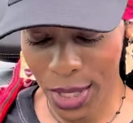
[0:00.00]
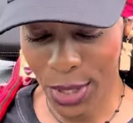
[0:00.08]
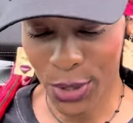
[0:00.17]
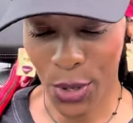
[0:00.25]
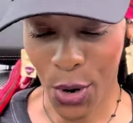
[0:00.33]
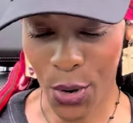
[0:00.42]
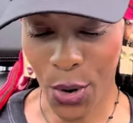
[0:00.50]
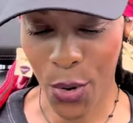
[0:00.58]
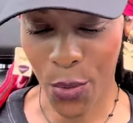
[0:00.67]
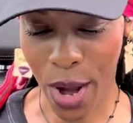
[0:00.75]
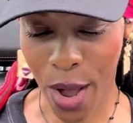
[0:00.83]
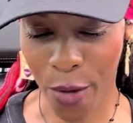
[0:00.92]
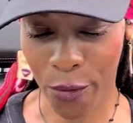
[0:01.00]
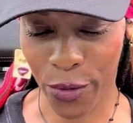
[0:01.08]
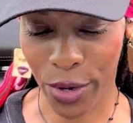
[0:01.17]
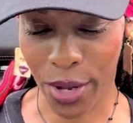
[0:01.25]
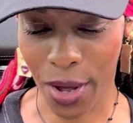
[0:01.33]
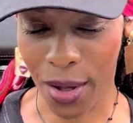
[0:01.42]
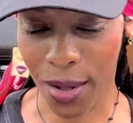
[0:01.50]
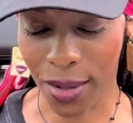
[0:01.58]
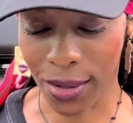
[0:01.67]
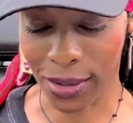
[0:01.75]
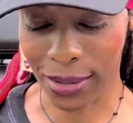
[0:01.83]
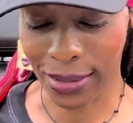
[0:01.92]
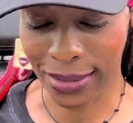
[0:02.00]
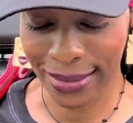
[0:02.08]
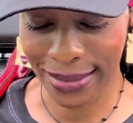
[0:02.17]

to turn around for y'all.